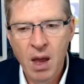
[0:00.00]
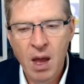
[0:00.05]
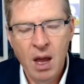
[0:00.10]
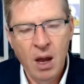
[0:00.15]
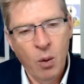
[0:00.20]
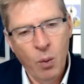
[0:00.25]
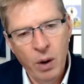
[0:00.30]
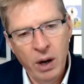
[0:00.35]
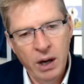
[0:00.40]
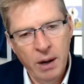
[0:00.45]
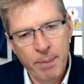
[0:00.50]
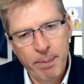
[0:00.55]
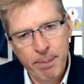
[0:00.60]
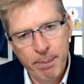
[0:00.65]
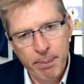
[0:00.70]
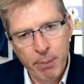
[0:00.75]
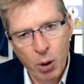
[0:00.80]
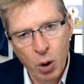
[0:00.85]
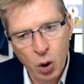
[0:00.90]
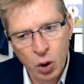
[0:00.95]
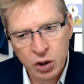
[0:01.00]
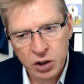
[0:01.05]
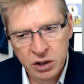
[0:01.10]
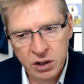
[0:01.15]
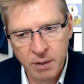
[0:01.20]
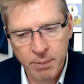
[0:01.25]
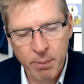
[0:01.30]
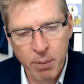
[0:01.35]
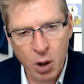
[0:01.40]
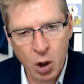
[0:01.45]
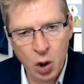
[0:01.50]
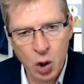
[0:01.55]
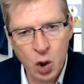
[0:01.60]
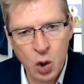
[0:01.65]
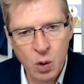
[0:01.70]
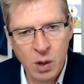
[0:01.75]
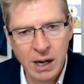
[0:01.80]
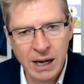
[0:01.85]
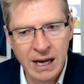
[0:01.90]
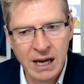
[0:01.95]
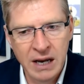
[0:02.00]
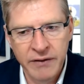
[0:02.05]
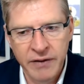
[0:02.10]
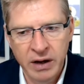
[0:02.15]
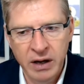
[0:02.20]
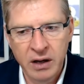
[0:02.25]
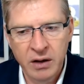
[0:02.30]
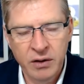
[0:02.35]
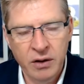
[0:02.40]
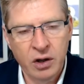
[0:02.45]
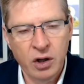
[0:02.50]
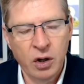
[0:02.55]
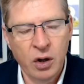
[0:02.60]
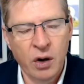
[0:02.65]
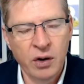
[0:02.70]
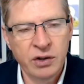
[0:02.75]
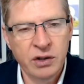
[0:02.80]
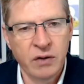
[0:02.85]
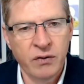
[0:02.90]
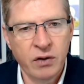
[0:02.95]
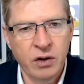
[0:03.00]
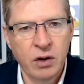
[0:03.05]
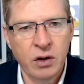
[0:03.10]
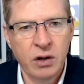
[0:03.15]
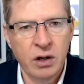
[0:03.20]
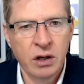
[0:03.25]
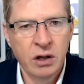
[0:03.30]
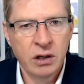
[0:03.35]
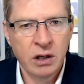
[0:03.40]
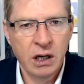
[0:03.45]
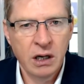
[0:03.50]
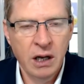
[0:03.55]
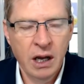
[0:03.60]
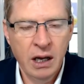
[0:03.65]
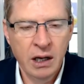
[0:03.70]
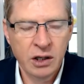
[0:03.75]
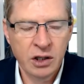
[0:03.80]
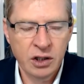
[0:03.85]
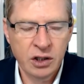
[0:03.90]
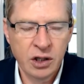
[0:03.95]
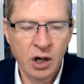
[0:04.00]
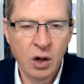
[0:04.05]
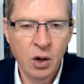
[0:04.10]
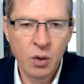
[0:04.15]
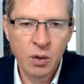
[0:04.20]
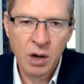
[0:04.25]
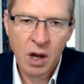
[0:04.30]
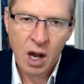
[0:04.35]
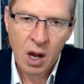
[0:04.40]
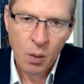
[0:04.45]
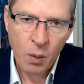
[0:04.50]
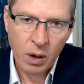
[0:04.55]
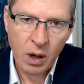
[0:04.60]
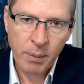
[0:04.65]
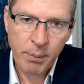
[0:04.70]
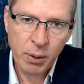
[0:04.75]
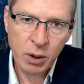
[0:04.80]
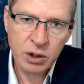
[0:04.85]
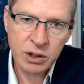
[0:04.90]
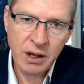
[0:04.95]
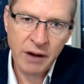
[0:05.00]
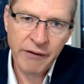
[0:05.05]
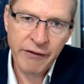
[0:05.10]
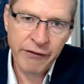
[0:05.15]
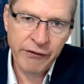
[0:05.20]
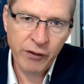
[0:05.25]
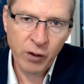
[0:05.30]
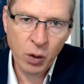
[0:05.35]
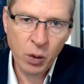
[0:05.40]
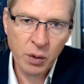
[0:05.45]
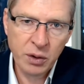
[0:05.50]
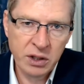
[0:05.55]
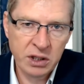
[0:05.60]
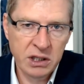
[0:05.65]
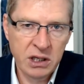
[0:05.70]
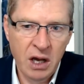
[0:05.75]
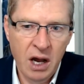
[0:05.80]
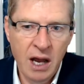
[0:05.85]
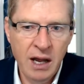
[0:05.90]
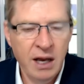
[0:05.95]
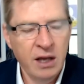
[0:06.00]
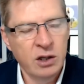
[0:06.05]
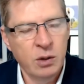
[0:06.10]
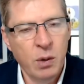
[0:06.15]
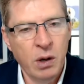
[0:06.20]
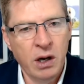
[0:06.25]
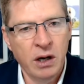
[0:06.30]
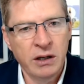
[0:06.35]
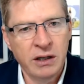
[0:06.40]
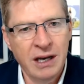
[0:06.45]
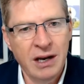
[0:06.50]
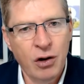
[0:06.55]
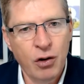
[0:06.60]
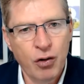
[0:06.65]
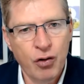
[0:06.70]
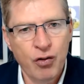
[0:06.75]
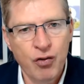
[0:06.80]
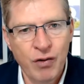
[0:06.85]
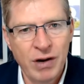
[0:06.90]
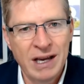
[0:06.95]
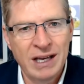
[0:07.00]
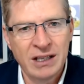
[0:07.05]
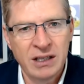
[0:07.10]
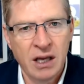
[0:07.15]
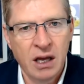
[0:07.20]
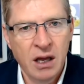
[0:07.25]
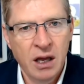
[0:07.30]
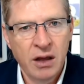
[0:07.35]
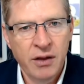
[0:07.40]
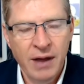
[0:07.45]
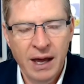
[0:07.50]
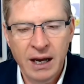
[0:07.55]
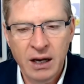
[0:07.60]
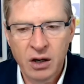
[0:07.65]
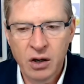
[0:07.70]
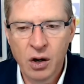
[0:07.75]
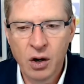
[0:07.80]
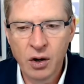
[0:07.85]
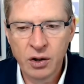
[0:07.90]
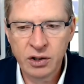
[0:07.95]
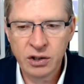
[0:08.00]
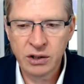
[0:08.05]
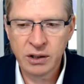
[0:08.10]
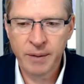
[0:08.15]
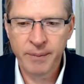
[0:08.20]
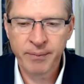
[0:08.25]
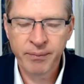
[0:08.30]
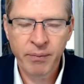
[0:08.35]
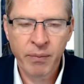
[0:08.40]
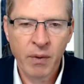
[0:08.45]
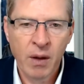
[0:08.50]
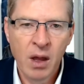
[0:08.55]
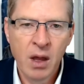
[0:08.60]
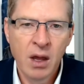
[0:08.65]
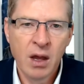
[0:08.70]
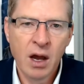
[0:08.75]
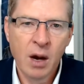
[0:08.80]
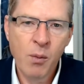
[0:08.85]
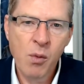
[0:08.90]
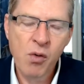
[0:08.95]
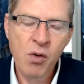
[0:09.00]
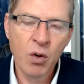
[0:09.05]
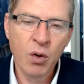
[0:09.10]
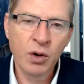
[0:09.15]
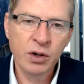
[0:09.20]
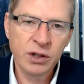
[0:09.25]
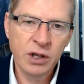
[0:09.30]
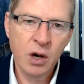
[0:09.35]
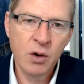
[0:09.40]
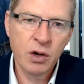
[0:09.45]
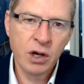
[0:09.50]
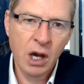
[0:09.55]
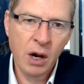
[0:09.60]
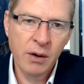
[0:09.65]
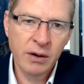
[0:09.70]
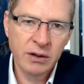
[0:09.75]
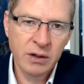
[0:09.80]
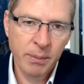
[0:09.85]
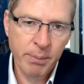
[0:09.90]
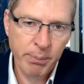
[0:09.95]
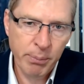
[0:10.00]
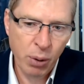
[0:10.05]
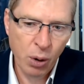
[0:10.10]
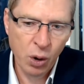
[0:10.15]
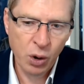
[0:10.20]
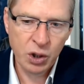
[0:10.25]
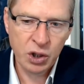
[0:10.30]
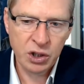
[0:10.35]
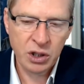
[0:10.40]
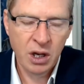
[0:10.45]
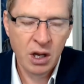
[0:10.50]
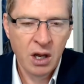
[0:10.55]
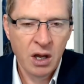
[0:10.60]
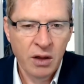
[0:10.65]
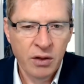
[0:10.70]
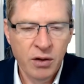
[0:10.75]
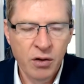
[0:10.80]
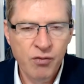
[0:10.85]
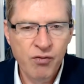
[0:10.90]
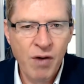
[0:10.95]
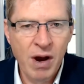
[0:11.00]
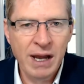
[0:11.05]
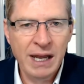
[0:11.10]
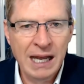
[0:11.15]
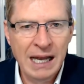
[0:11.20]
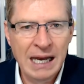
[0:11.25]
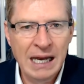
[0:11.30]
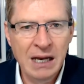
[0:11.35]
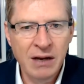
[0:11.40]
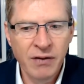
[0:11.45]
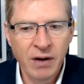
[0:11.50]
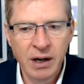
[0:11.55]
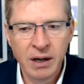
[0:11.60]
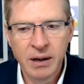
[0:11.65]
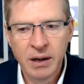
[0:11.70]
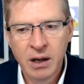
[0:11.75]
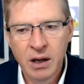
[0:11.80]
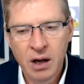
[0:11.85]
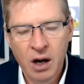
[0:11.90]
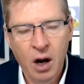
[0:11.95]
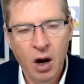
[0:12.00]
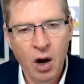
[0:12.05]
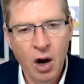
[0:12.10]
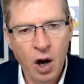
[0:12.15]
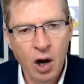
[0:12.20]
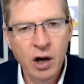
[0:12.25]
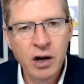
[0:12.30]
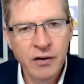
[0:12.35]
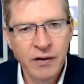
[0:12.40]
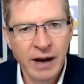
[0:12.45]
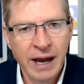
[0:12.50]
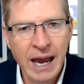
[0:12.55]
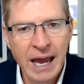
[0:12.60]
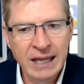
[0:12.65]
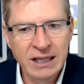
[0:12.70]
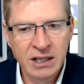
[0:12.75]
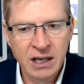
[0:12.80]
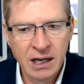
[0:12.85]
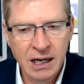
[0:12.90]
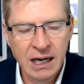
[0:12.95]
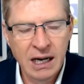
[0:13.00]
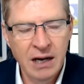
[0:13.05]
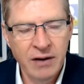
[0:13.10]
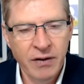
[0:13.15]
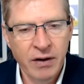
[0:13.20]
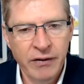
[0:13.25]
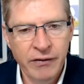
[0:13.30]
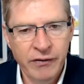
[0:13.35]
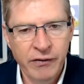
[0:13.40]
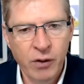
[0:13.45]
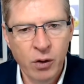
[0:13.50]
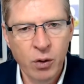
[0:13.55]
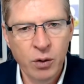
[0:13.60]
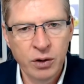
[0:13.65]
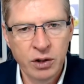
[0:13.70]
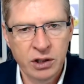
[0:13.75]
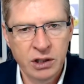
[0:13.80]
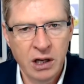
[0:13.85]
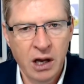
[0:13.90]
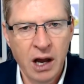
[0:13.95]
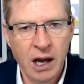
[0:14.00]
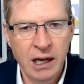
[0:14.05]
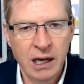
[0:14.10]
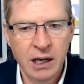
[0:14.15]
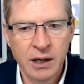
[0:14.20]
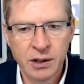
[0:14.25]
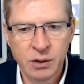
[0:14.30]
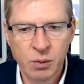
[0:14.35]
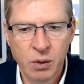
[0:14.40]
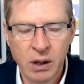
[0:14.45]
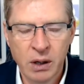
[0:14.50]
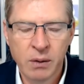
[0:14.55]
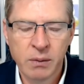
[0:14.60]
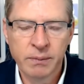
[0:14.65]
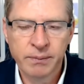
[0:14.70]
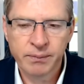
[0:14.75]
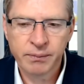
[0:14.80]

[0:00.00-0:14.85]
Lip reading: We're going to push the blue lever, the cost of goods sold. We're going to push that forward slightly, so we're going to decrease that cost. And we're also going to push the red lever, our overheads lever, forward slightly as well.